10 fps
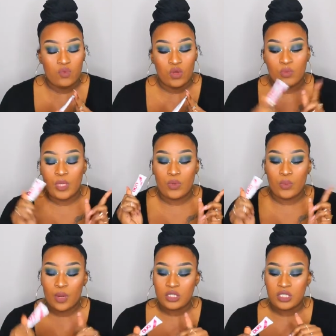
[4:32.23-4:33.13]
will be
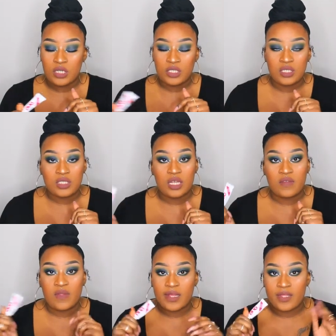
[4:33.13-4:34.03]
repurchasing this instead
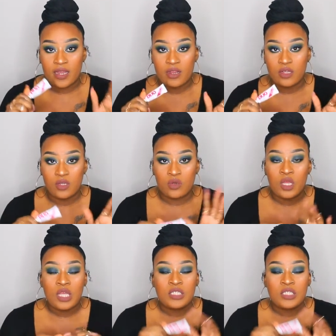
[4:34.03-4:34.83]
of like the hair glue